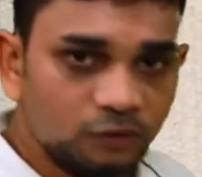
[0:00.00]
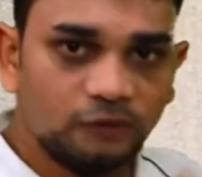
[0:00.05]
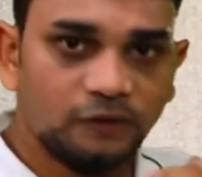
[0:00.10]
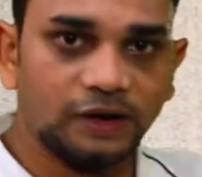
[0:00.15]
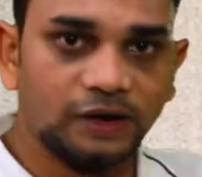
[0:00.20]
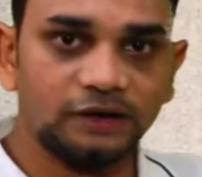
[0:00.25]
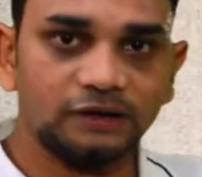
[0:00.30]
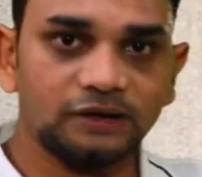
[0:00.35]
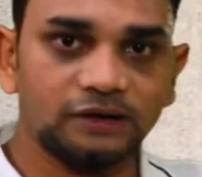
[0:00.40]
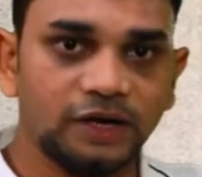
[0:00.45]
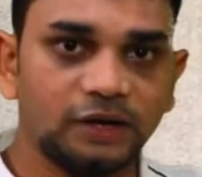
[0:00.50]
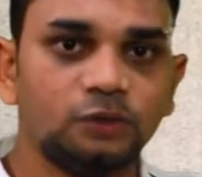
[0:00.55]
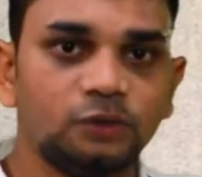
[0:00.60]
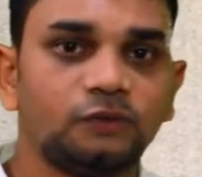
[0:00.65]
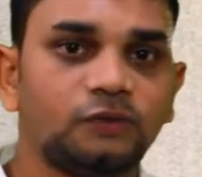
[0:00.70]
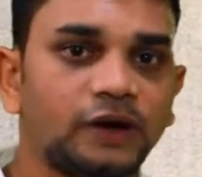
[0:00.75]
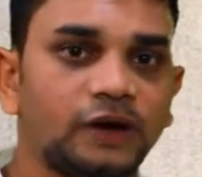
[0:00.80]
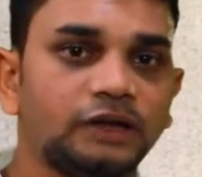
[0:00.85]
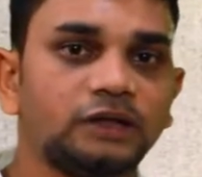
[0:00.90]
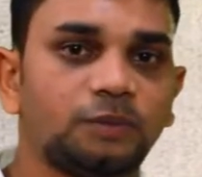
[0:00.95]
find
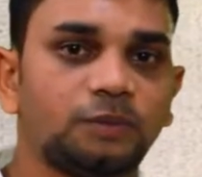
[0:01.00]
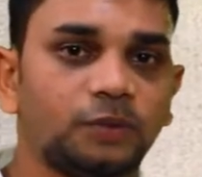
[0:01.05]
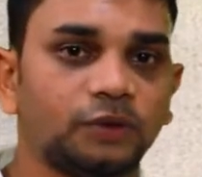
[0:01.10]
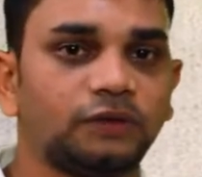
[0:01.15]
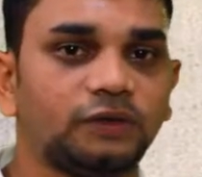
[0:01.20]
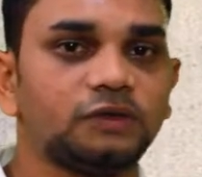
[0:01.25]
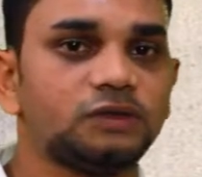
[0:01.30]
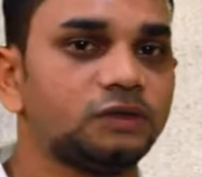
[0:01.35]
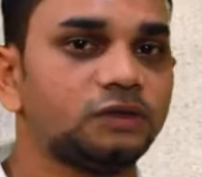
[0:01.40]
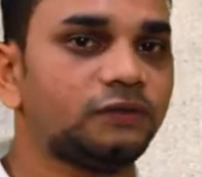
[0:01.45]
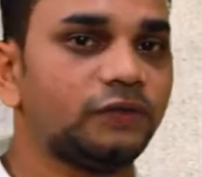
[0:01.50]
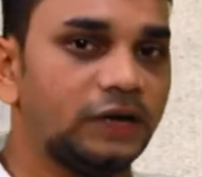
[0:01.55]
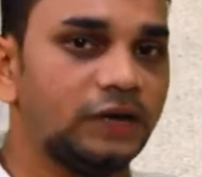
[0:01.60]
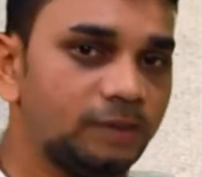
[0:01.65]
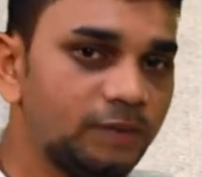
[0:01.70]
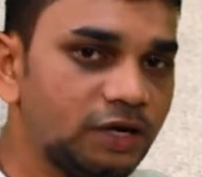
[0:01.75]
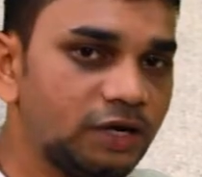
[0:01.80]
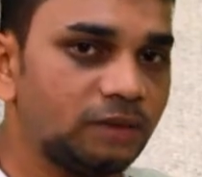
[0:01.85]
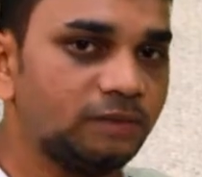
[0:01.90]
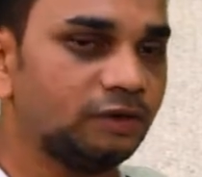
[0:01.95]
the position of
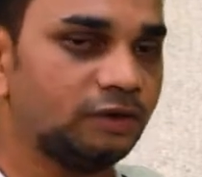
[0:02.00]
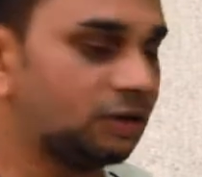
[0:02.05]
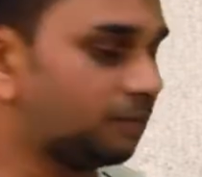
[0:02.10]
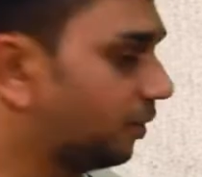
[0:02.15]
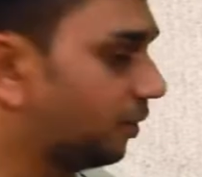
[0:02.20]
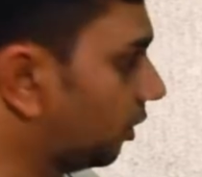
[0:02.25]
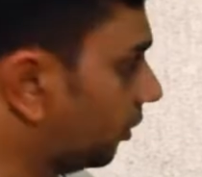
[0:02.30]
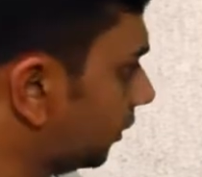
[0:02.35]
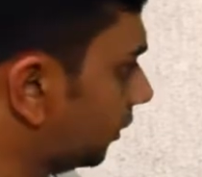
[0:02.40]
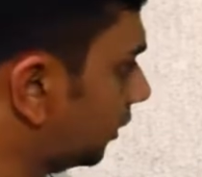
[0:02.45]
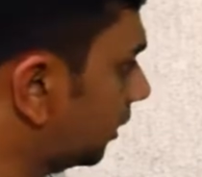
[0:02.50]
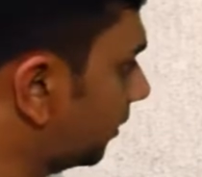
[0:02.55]
aluminium in the periodic